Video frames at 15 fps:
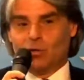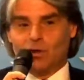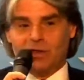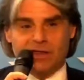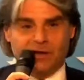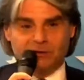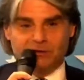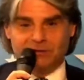
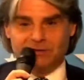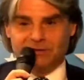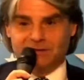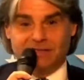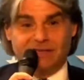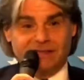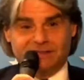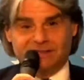
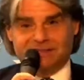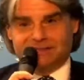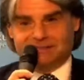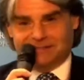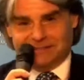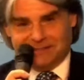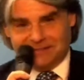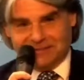without
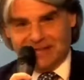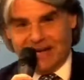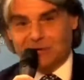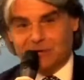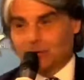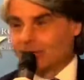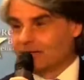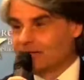
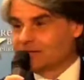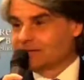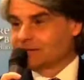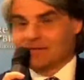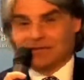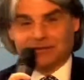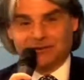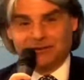educated